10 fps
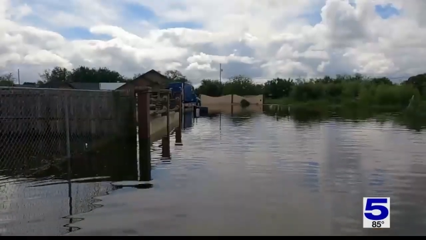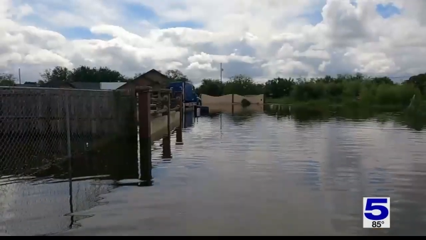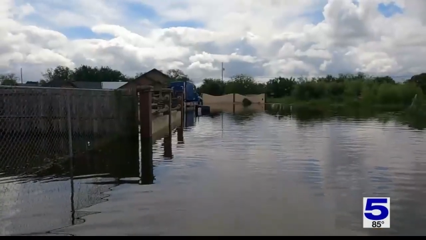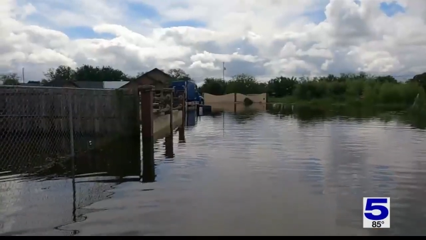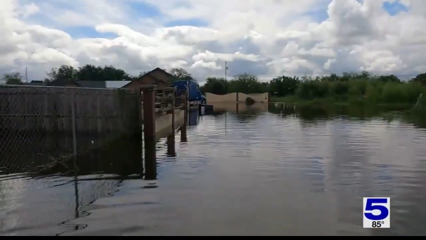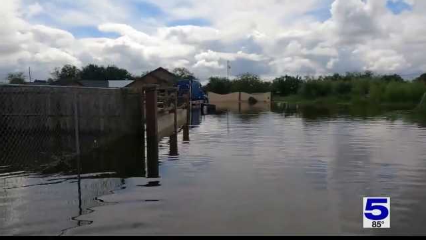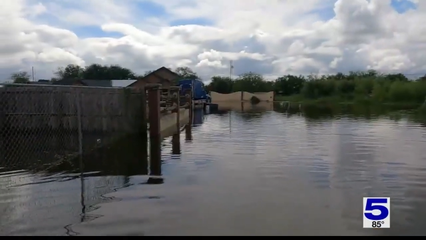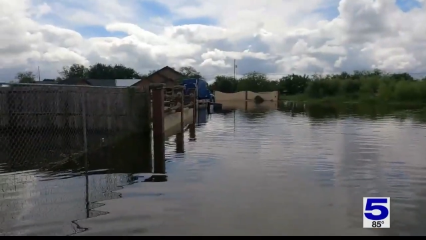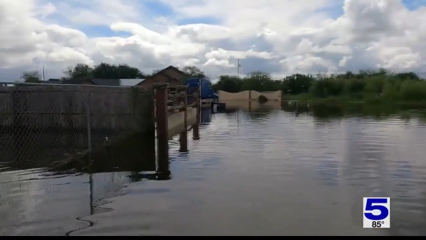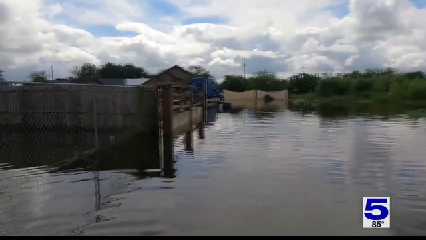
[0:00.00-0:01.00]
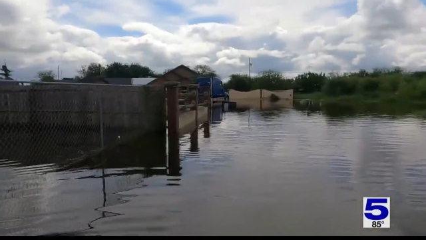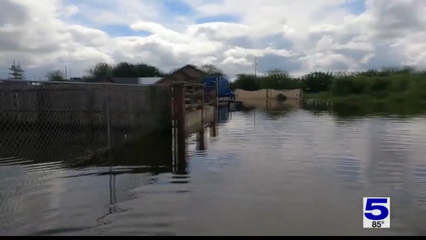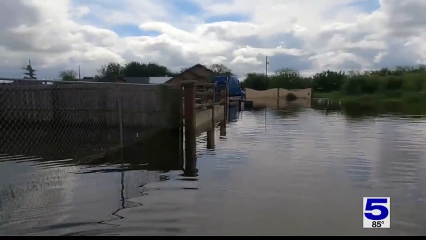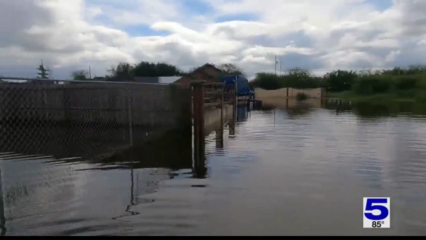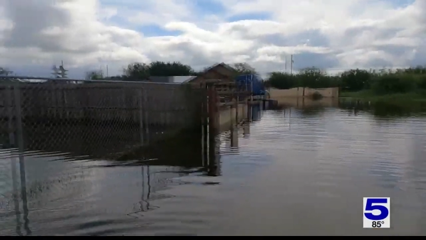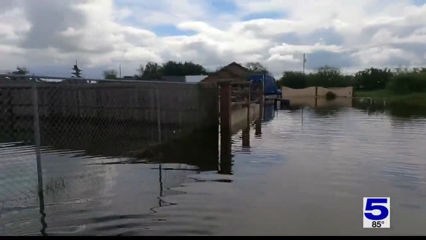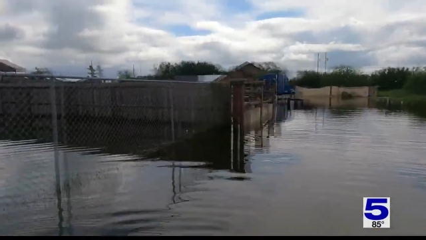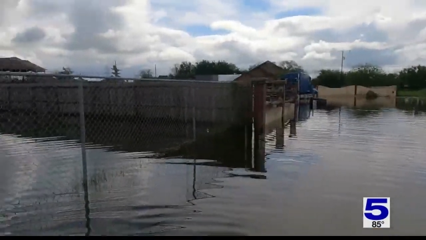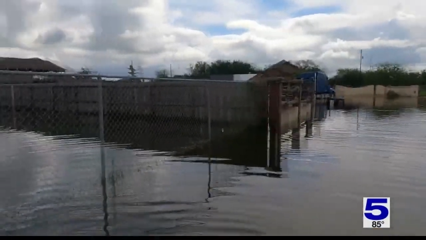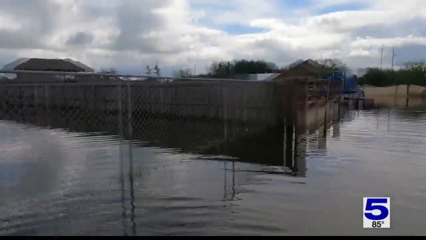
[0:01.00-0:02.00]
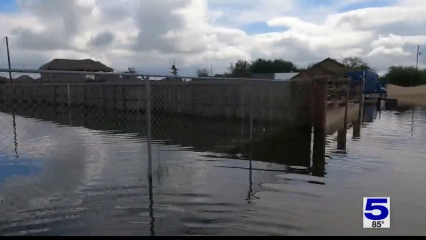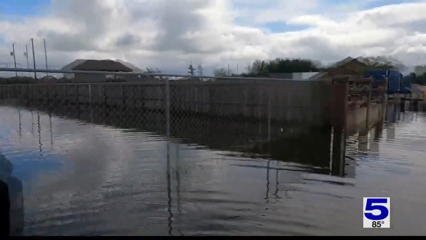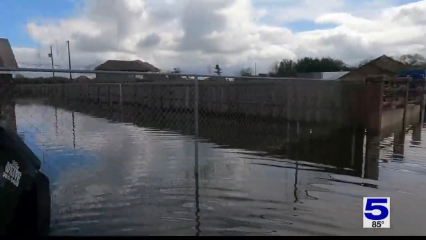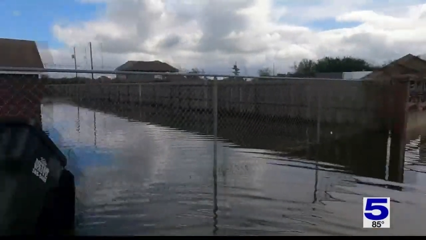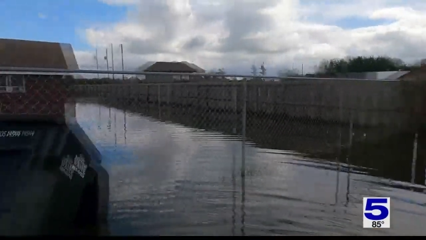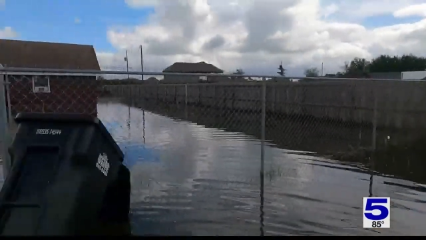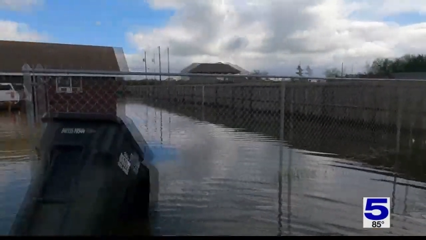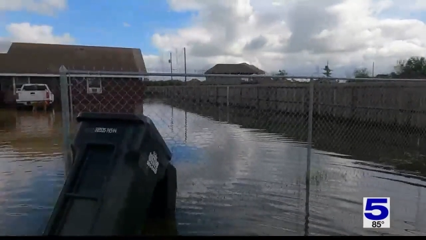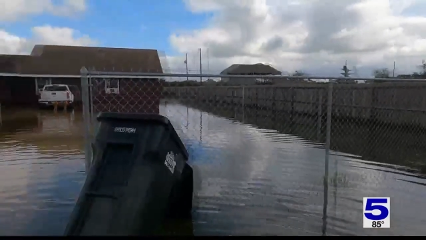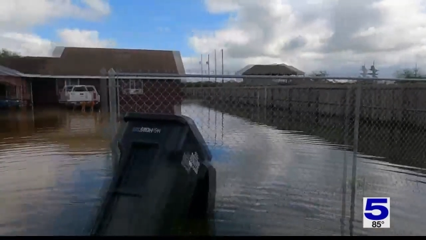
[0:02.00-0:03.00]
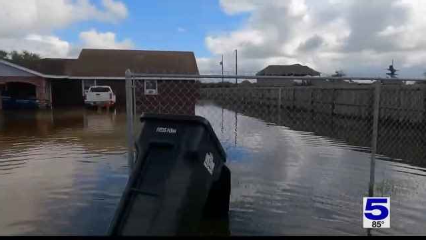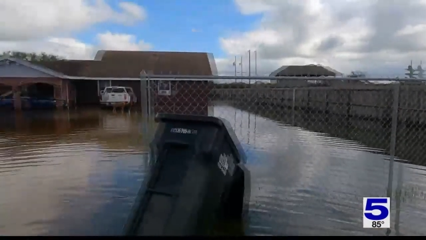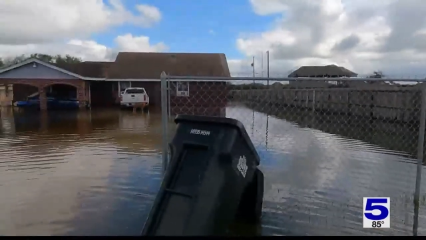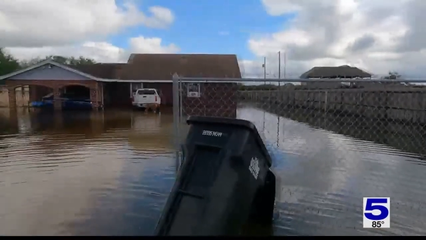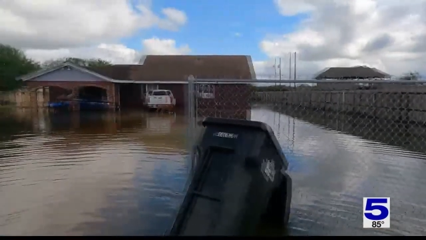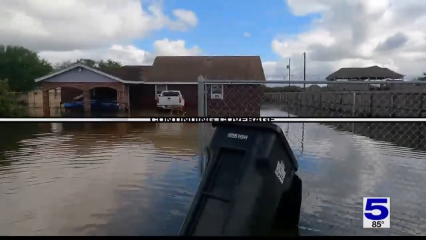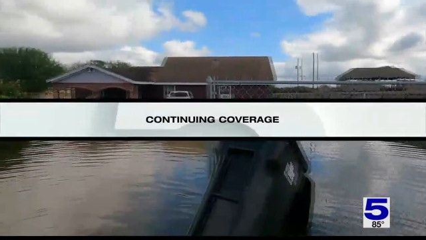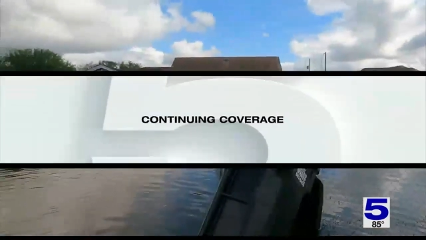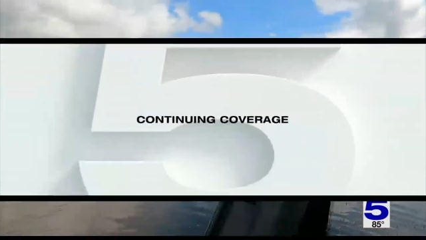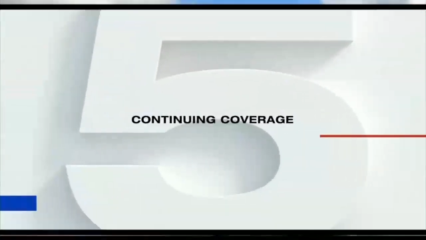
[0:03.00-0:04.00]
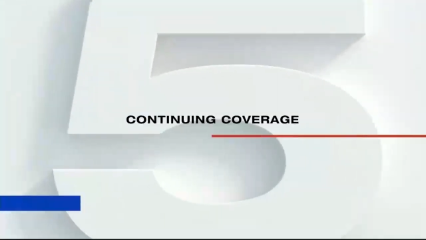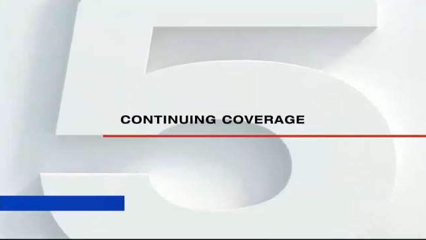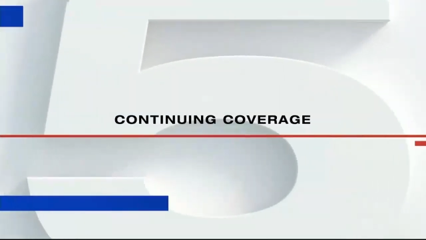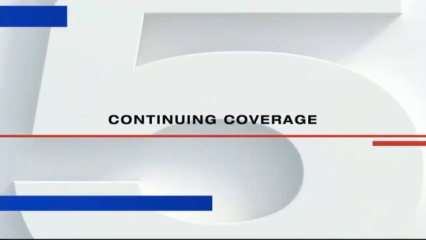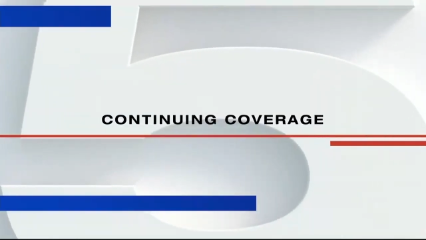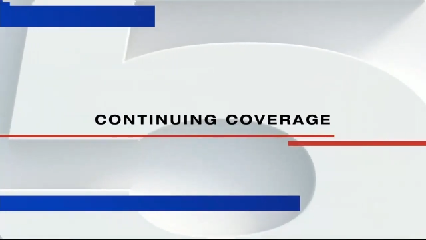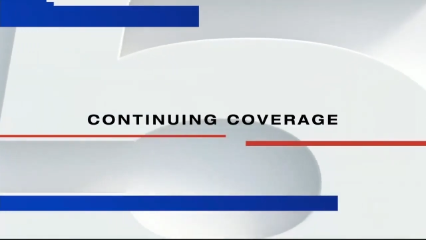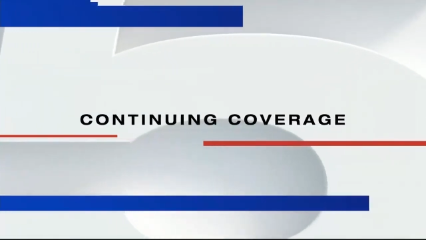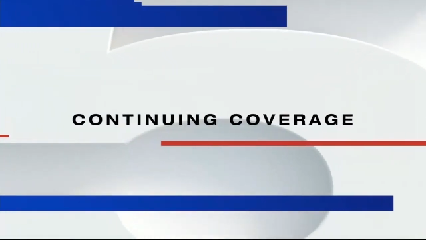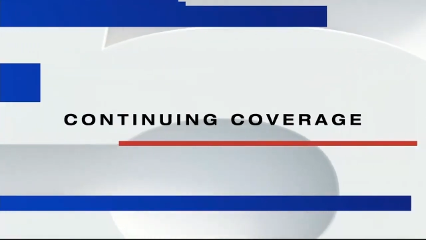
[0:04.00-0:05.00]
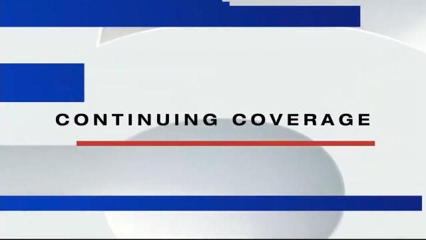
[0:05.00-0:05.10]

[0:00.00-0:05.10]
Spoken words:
No face is visible, so there are no lips to read.